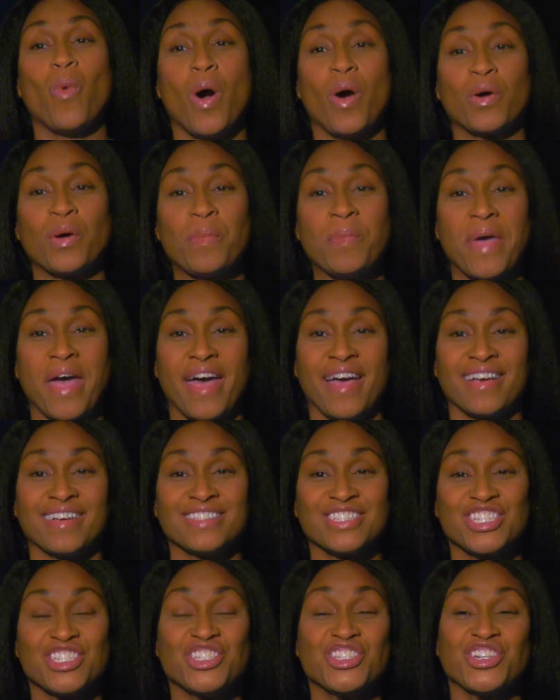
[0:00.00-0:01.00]
Welcome
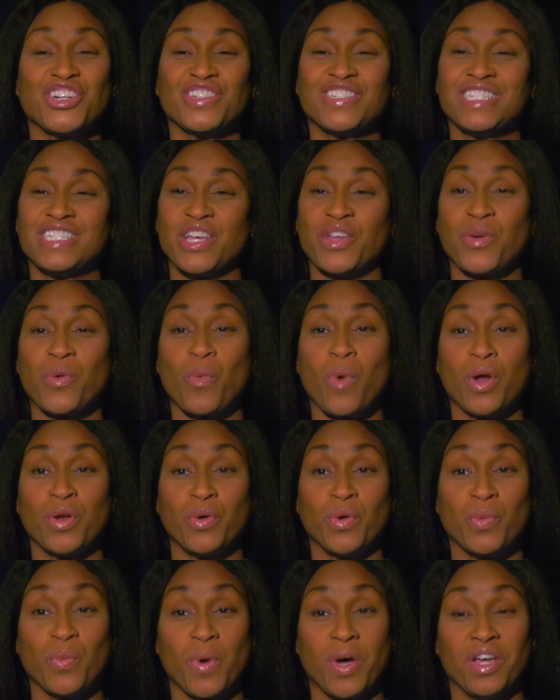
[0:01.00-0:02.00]
back to Church Center
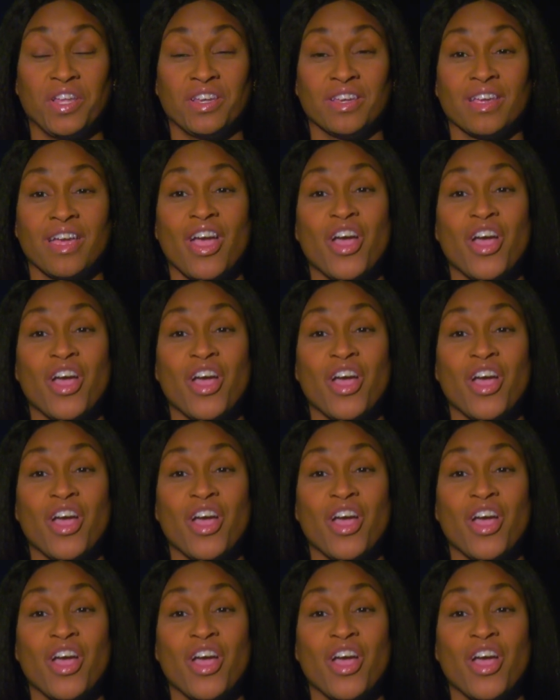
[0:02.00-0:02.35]
101,